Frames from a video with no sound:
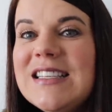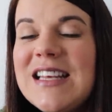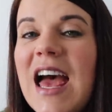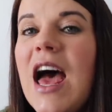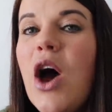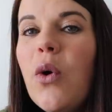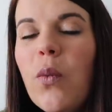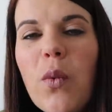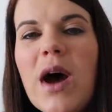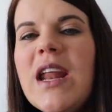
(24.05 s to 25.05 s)
is
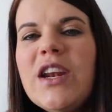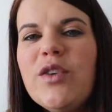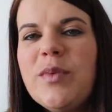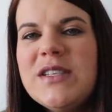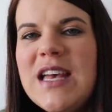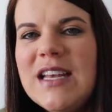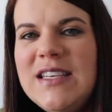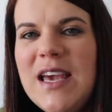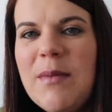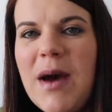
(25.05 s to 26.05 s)
100%
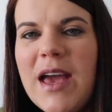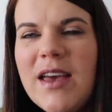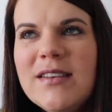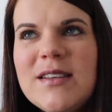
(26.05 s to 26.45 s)
TMI.